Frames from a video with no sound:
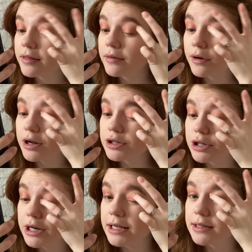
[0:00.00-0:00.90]

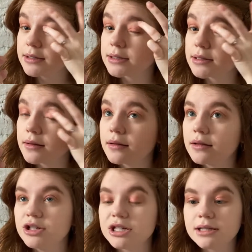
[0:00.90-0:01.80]
Roger is
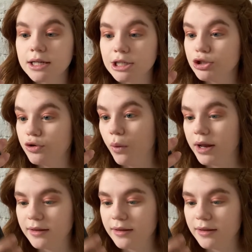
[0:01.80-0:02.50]
just such a joy